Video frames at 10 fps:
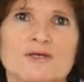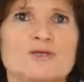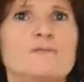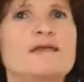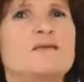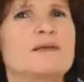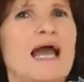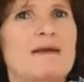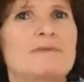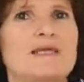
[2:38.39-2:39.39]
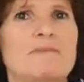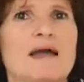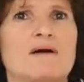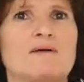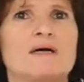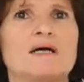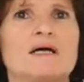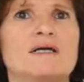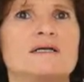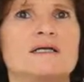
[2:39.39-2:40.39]
You may not be happy about
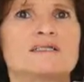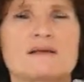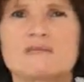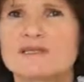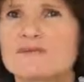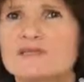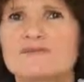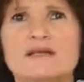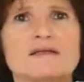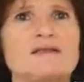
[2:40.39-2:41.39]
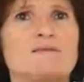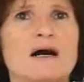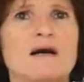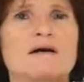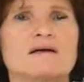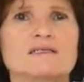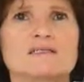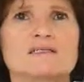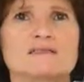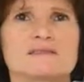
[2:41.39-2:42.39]
something that you've done in the
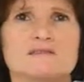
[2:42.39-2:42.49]
past.